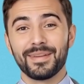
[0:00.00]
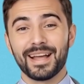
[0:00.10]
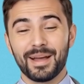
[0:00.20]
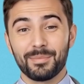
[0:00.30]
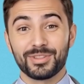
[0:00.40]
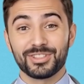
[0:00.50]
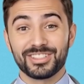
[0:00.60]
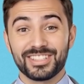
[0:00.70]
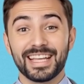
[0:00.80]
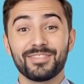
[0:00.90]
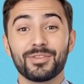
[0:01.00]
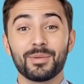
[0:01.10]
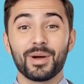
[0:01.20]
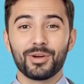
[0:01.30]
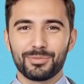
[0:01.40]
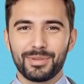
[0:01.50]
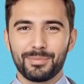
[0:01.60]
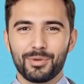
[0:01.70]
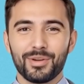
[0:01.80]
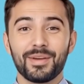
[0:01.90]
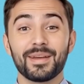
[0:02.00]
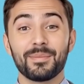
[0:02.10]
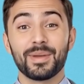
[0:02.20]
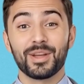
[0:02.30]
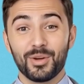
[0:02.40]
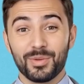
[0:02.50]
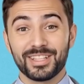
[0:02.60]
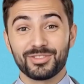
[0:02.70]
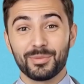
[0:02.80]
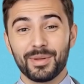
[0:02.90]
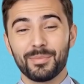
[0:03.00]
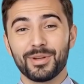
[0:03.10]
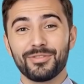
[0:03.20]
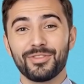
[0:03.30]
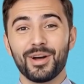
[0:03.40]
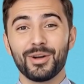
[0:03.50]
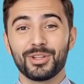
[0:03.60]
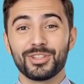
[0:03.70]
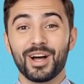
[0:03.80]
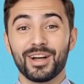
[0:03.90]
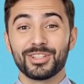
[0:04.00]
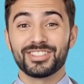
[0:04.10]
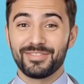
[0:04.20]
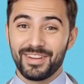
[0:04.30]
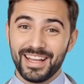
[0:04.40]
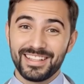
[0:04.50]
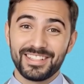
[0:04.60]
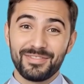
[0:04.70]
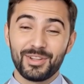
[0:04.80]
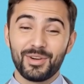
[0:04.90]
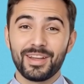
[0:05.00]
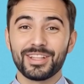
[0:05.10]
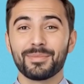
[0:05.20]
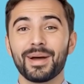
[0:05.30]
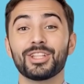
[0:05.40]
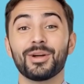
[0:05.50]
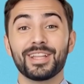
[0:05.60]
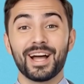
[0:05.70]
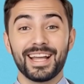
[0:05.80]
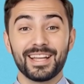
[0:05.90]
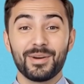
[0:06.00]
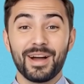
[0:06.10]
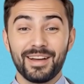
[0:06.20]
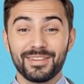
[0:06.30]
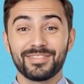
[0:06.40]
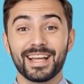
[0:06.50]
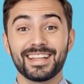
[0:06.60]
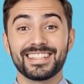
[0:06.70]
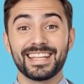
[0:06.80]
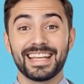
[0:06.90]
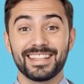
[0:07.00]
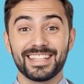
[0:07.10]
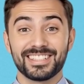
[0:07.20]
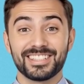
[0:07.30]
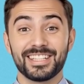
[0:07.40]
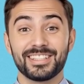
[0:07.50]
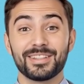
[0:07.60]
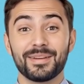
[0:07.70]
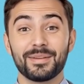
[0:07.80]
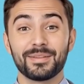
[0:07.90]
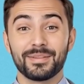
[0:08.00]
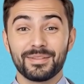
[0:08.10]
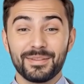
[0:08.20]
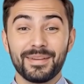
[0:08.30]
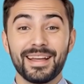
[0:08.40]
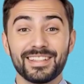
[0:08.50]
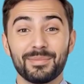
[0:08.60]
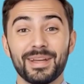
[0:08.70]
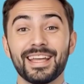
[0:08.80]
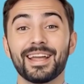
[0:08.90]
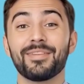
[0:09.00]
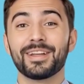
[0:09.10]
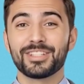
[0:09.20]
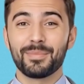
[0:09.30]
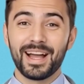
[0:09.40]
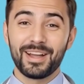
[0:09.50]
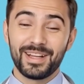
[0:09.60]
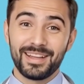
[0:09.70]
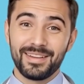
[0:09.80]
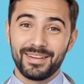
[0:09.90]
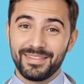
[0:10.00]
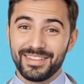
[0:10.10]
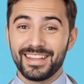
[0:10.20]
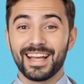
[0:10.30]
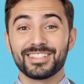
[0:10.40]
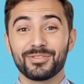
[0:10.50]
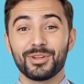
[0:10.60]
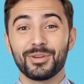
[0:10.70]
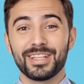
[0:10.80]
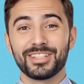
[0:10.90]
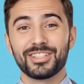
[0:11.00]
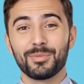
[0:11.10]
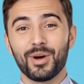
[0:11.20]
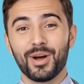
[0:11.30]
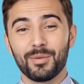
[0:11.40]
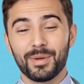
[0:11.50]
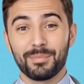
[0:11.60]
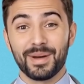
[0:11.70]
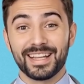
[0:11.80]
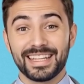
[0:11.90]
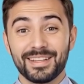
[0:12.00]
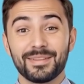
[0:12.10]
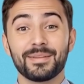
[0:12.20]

Apples are safe for most people, but always remember to follow your doctor's advice if you're on a special diet or have advanced kidney disease. And speaking of inspiring, the next fruit is small but mighty.